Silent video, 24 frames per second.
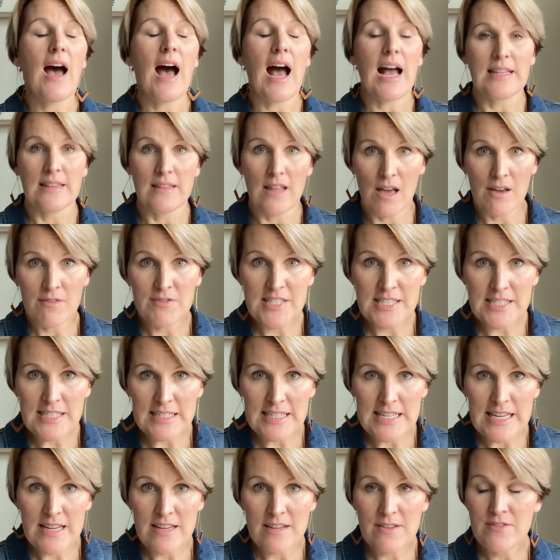I love
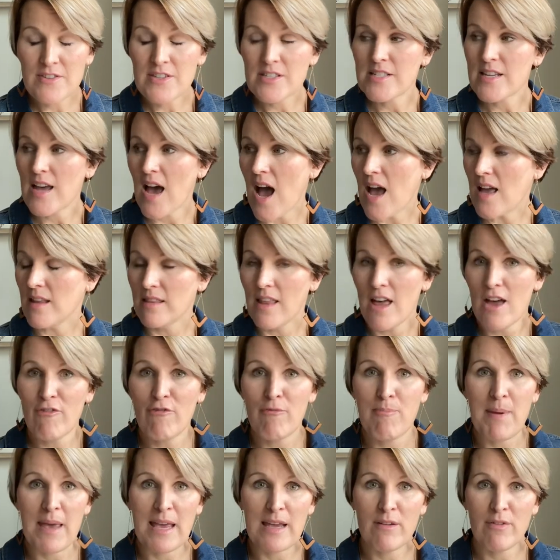sleeves. I love
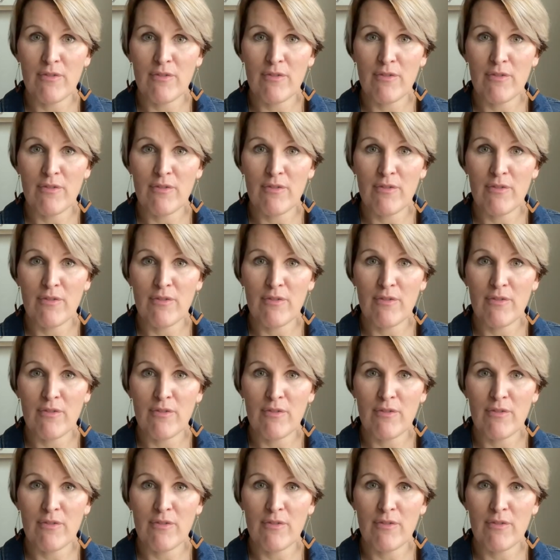big,